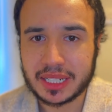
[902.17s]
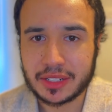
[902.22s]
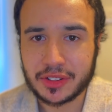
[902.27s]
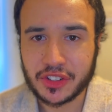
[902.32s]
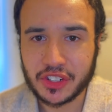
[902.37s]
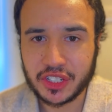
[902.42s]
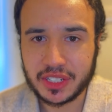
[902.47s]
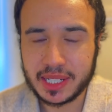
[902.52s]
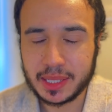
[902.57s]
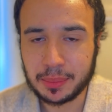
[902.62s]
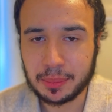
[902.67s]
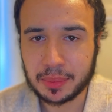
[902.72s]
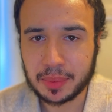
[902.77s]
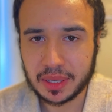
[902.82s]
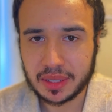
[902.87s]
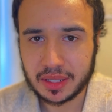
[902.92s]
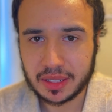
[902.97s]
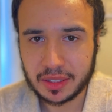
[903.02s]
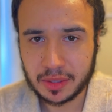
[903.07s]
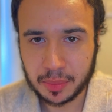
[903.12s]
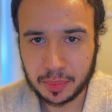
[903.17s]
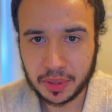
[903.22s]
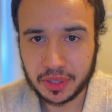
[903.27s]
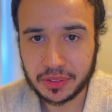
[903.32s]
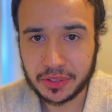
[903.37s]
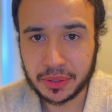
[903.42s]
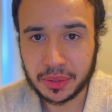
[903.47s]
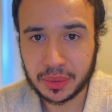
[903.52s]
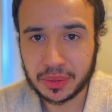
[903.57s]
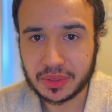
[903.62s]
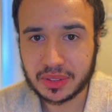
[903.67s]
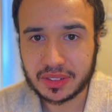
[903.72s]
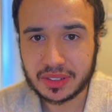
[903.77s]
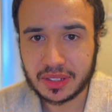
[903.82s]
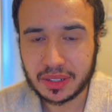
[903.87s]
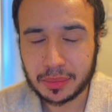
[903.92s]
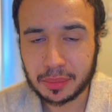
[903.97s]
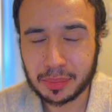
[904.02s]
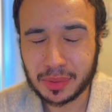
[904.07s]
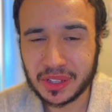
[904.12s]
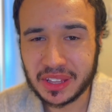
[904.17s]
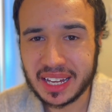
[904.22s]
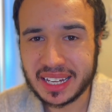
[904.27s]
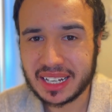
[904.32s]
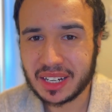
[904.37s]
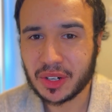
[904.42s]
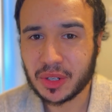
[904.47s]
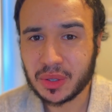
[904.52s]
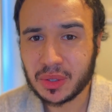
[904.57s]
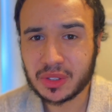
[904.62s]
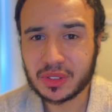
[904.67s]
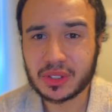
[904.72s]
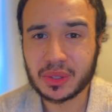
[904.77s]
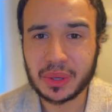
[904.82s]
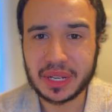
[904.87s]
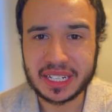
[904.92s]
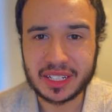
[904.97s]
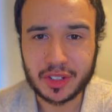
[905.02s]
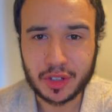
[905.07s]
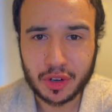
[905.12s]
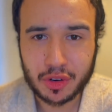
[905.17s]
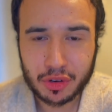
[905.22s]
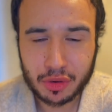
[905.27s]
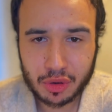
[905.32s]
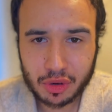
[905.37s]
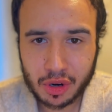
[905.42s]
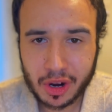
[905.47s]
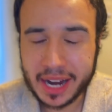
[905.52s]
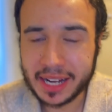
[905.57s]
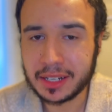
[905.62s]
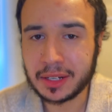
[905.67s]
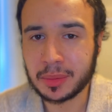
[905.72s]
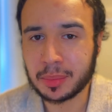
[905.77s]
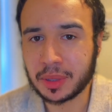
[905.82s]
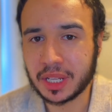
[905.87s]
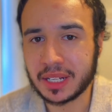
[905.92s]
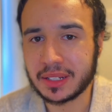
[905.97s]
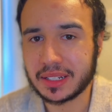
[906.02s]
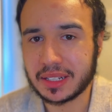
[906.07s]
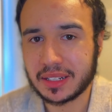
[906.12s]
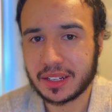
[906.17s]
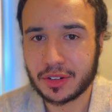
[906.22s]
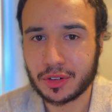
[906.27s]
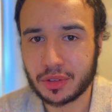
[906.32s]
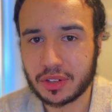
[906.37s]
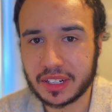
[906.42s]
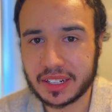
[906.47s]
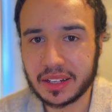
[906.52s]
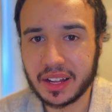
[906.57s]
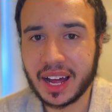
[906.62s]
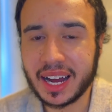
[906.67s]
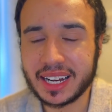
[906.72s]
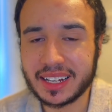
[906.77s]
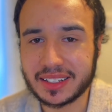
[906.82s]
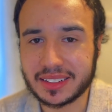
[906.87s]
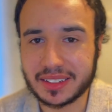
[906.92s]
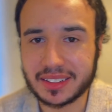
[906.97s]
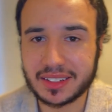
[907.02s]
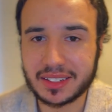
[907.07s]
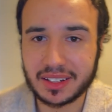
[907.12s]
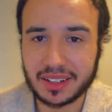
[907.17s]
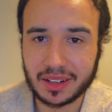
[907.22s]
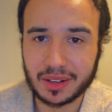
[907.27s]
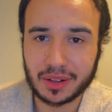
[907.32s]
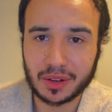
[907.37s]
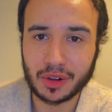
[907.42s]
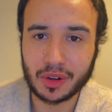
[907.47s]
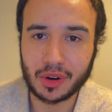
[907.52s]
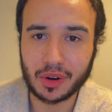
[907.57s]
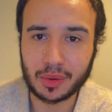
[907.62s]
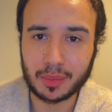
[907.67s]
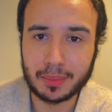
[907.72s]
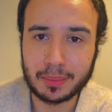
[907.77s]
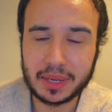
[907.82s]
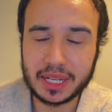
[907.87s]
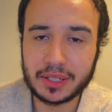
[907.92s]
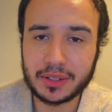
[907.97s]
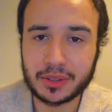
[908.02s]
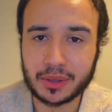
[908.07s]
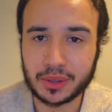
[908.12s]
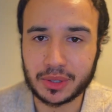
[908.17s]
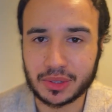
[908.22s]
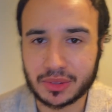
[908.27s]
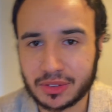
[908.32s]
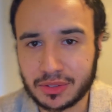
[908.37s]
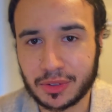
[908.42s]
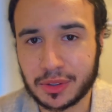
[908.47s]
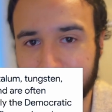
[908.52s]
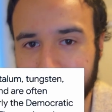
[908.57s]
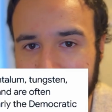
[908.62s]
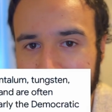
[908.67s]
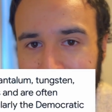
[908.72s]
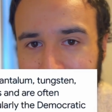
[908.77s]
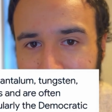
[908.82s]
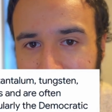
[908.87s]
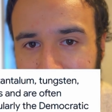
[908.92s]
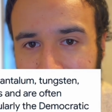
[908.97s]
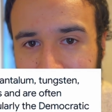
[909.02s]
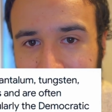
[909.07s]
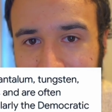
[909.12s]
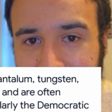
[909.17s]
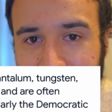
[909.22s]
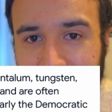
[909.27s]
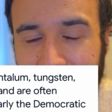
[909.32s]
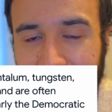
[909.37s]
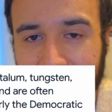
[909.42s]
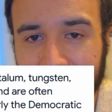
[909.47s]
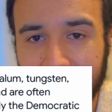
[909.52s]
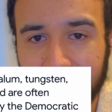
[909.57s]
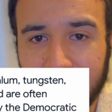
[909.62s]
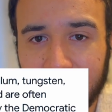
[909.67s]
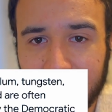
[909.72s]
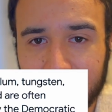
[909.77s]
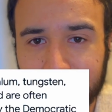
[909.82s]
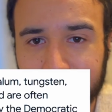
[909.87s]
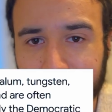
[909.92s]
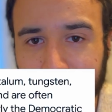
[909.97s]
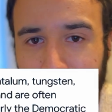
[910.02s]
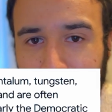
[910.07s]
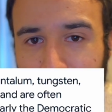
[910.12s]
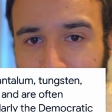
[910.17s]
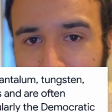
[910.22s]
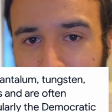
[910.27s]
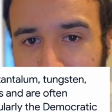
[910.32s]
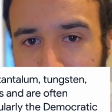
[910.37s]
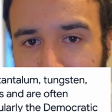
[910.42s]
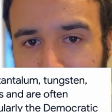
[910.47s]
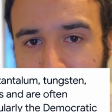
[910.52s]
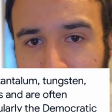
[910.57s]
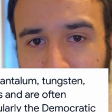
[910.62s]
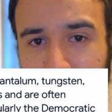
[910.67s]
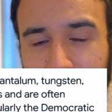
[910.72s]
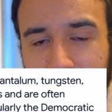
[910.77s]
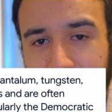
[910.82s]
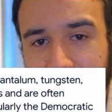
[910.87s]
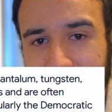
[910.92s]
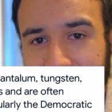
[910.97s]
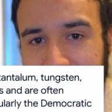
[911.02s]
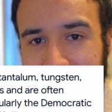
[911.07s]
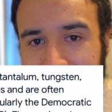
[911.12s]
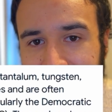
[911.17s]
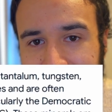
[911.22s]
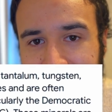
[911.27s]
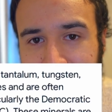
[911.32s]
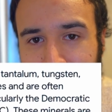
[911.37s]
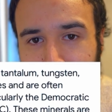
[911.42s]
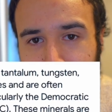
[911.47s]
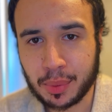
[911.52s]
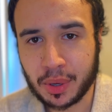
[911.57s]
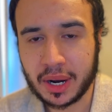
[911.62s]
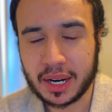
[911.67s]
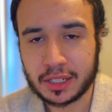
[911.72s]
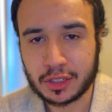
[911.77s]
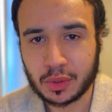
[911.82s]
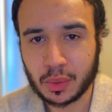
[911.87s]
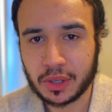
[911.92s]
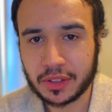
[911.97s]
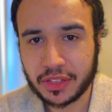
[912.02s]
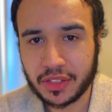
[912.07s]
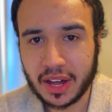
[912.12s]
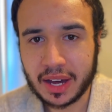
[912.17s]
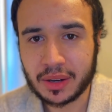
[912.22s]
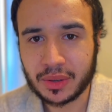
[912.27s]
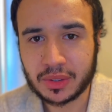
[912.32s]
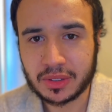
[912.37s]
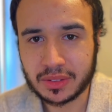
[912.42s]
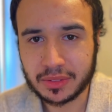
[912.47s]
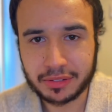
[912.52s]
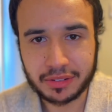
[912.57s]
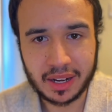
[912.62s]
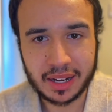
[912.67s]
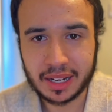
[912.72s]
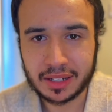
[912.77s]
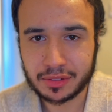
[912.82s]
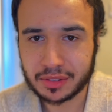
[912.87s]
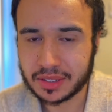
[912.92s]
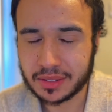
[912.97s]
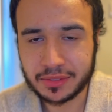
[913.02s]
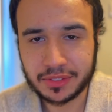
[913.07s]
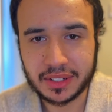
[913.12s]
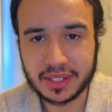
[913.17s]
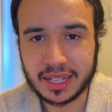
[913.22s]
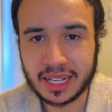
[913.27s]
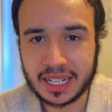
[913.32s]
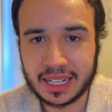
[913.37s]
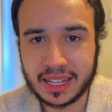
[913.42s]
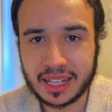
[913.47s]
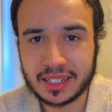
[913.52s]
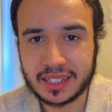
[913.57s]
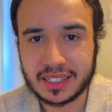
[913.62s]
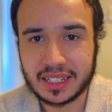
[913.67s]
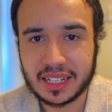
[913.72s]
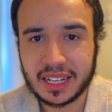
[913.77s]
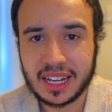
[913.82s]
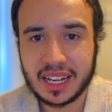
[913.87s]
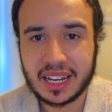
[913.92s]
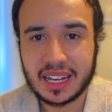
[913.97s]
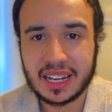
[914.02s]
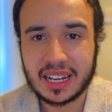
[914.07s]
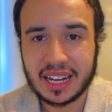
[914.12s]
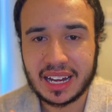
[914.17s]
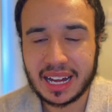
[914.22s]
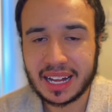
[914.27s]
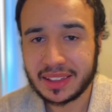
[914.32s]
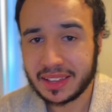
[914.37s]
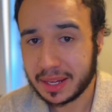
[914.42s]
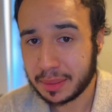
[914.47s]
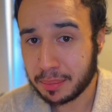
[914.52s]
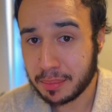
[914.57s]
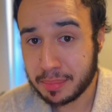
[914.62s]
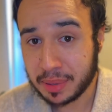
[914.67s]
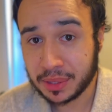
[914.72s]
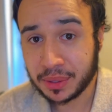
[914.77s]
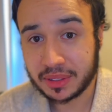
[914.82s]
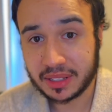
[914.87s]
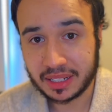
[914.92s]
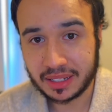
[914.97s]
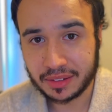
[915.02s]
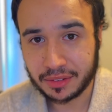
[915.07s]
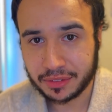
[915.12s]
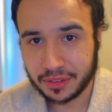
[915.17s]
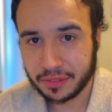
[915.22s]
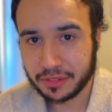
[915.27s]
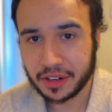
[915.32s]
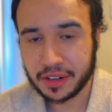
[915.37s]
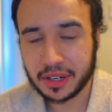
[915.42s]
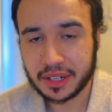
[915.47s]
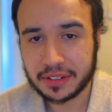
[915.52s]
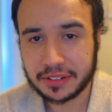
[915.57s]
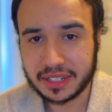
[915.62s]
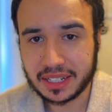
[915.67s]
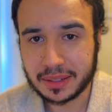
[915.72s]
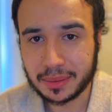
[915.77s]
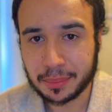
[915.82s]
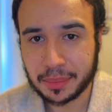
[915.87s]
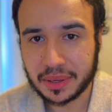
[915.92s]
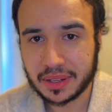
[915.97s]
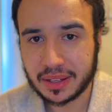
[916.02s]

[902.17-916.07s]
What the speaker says: cheap to produce, but they are also incredibly reliant on minerals from Africa. So you look at that price, 1005, something like that, and they're building it for very cheap,